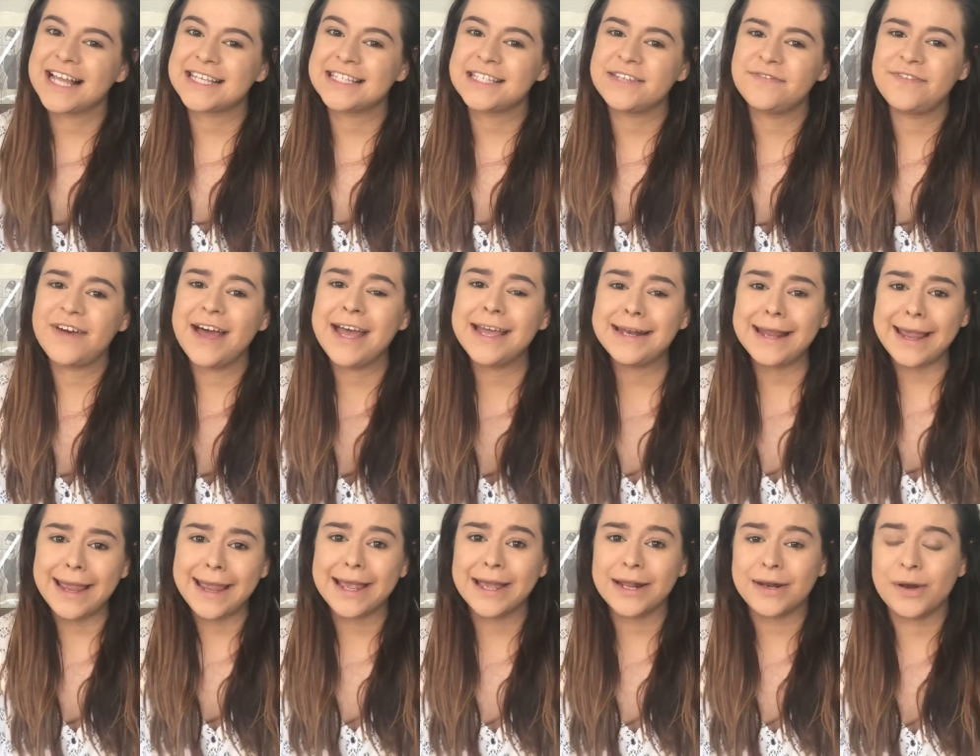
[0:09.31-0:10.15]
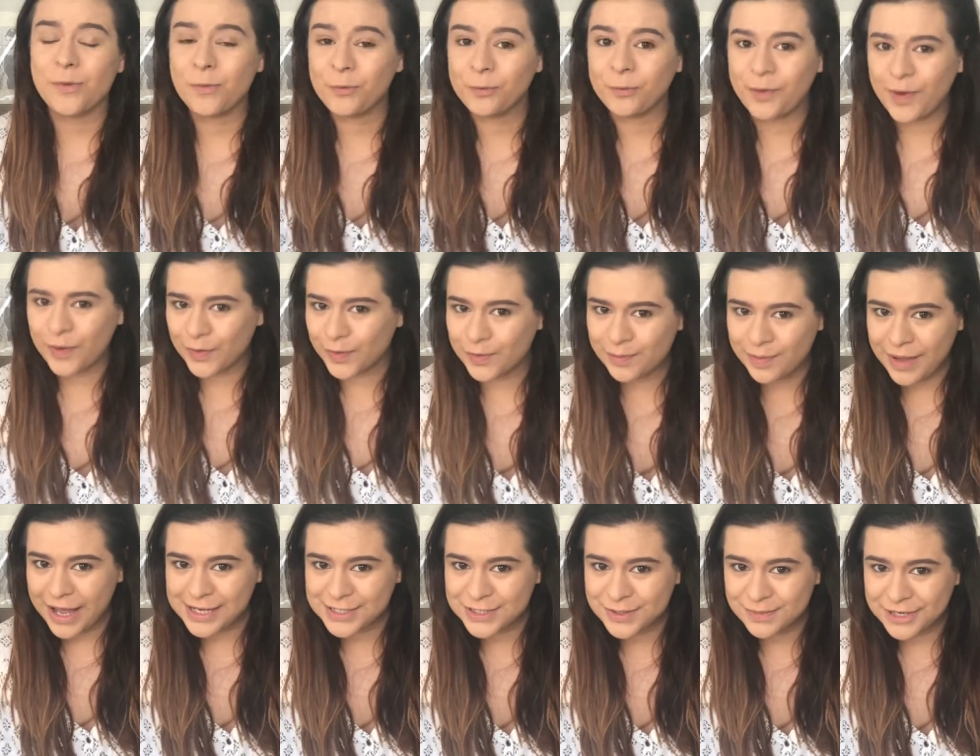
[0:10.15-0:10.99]
Classyfied and welcome
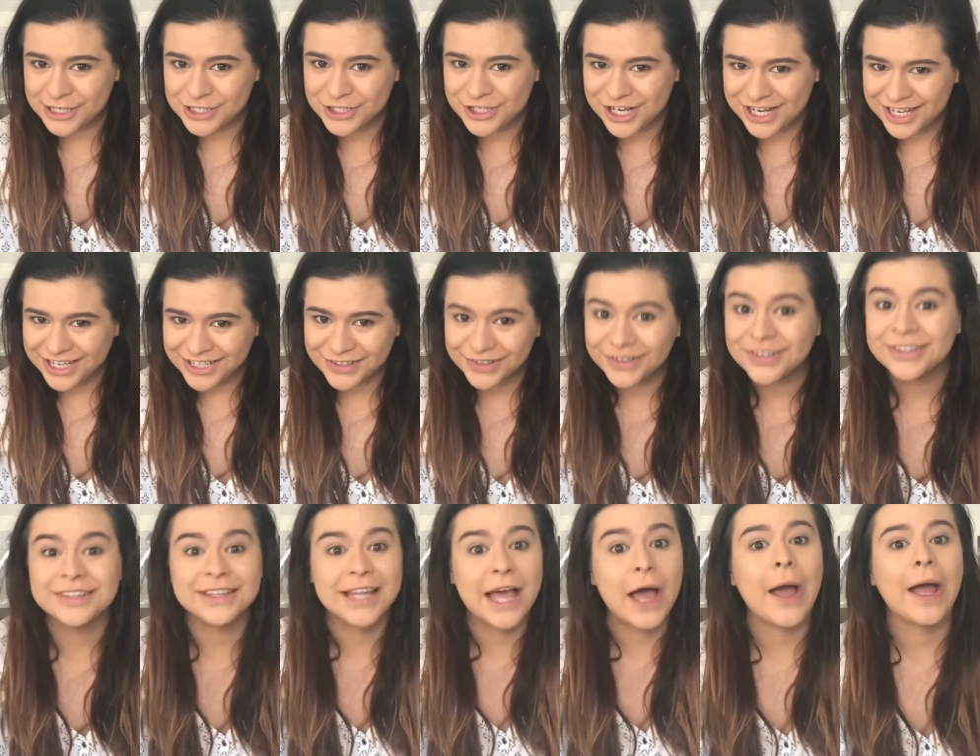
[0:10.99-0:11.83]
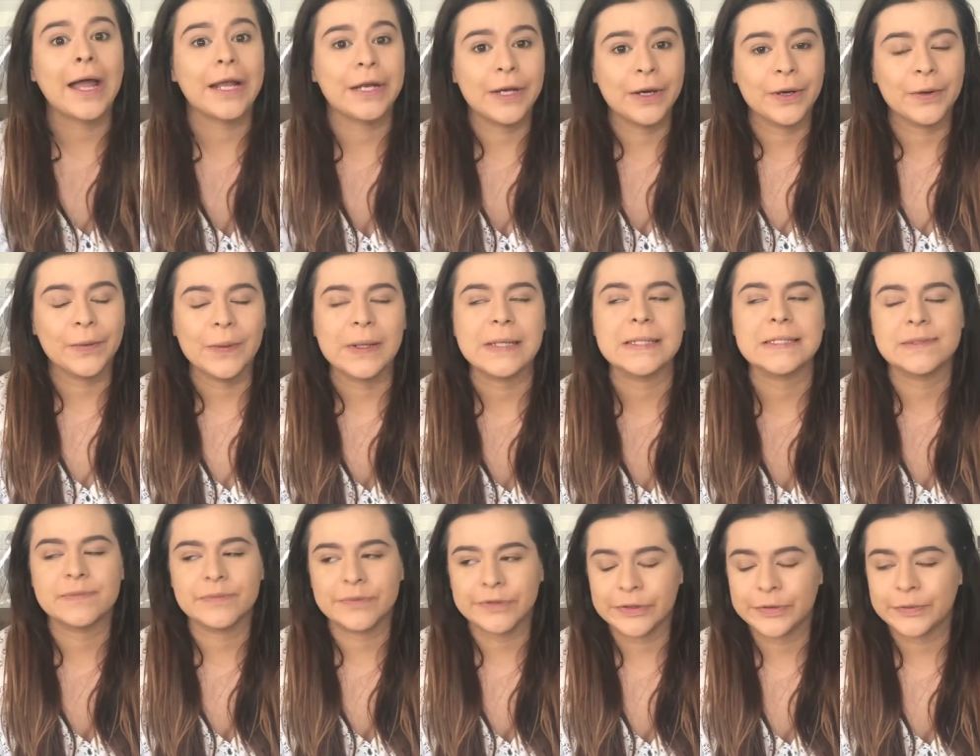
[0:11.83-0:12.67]
back to my channel. Now I know
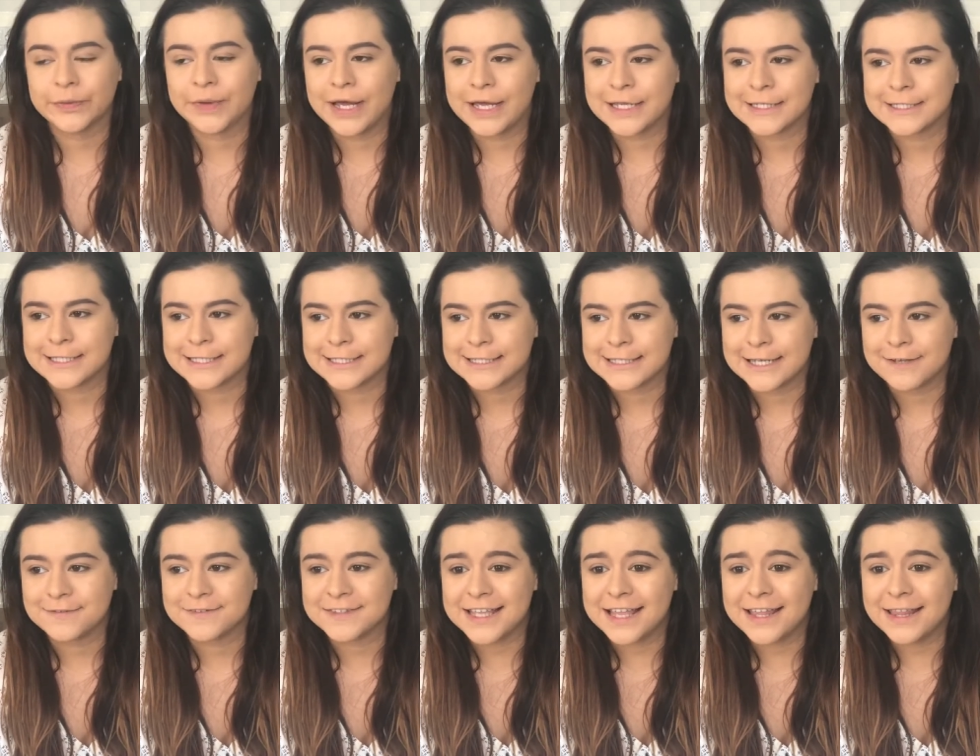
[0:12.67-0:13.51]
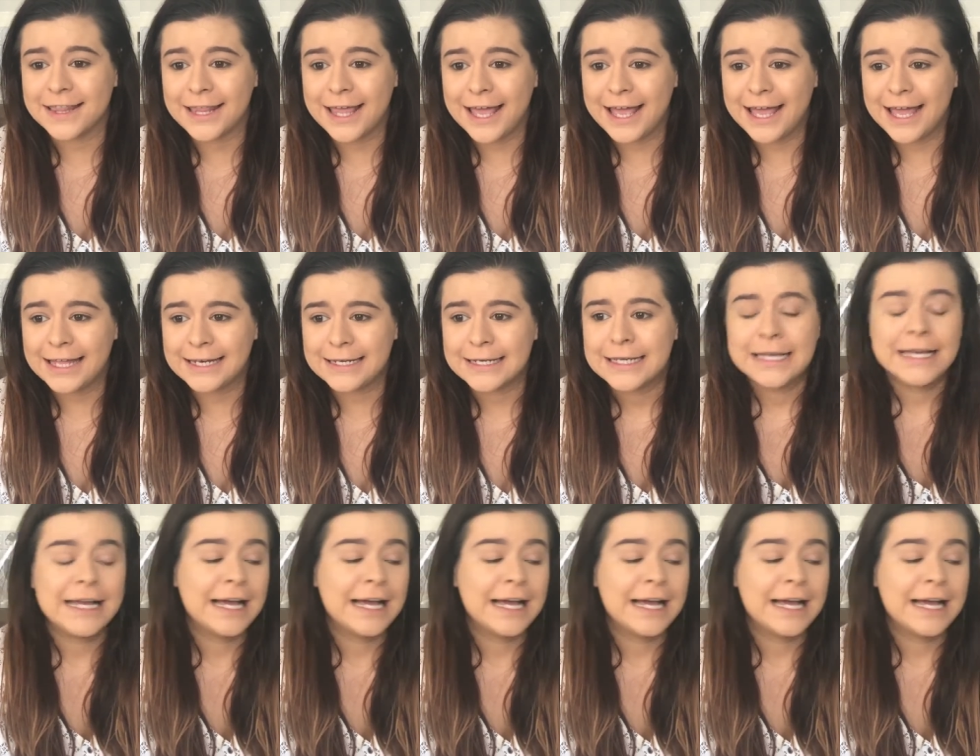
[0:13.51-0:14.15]
it's been a while since I said that.